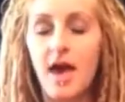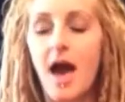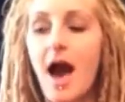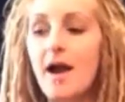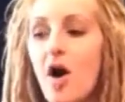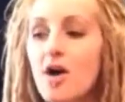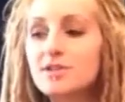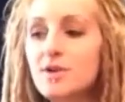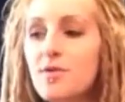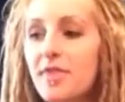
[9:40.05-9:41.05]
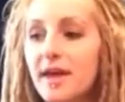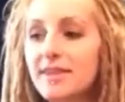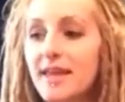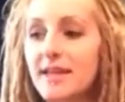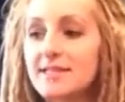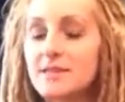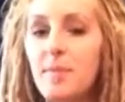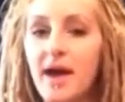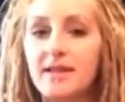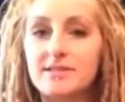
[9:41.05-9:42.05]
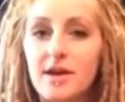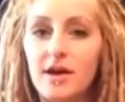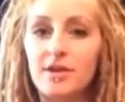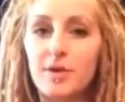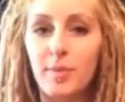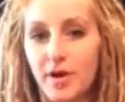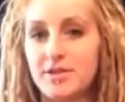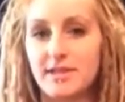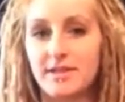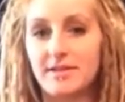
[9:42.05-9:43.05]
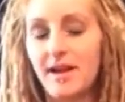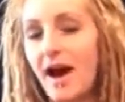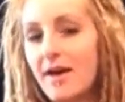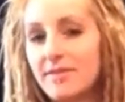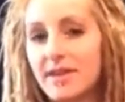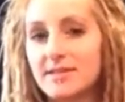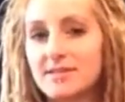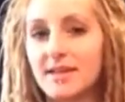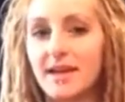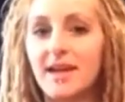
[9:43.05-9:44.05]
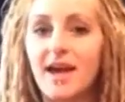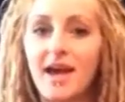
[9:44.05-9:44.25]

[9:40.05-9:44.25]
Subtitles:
I also think that it depends on the person, obviously.